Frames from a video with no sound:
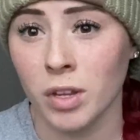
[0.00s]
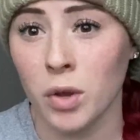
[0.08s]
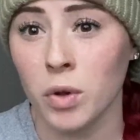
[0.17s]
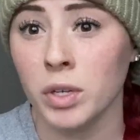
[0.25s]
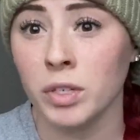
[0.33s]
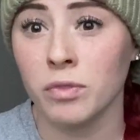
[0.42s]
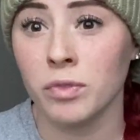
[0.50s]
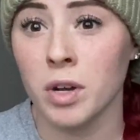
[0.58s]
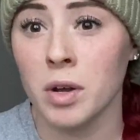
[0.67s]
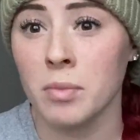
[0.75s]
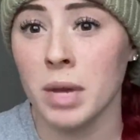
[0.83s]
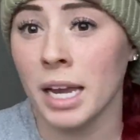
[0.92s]
going
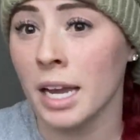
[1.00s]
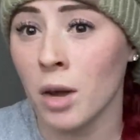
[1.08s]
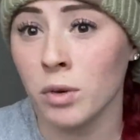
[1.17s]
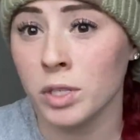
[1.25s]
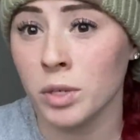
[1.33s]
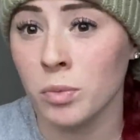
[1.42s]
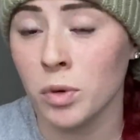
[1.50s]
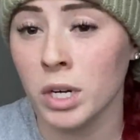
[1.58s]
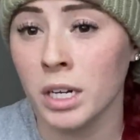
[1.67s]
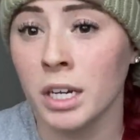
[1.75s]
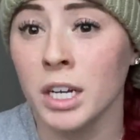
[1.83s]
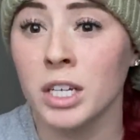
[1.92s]
from eight hours or
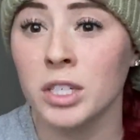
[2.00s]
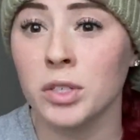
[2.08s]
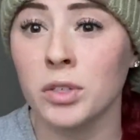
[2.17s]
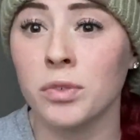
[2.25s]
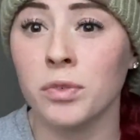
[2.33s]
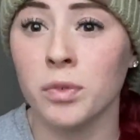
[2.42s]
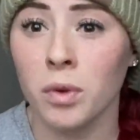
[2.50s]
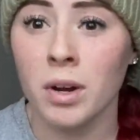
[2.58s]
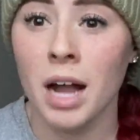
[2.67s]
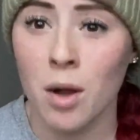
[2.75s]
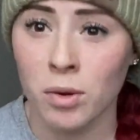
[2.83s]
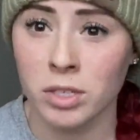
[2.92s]
more to four
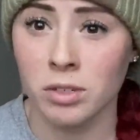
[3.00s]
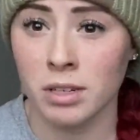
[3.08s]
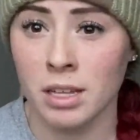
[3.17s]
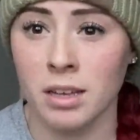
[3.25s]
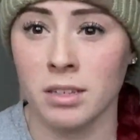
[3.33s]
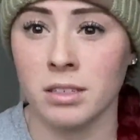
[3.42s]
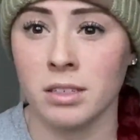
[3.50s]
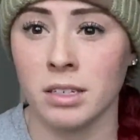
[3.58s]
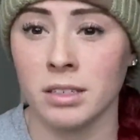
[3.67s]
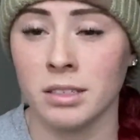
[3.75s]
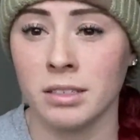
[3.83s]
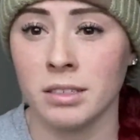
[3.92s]
hours or less
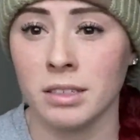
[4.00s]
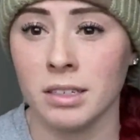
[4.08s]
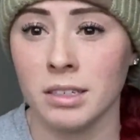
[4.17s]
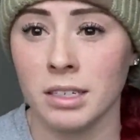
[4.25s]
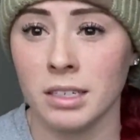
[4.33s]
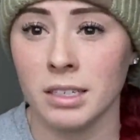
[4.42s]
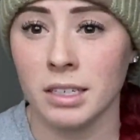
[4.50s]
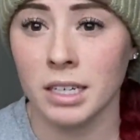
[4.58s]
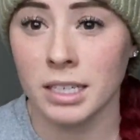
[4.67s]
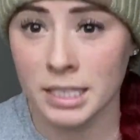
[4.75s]
a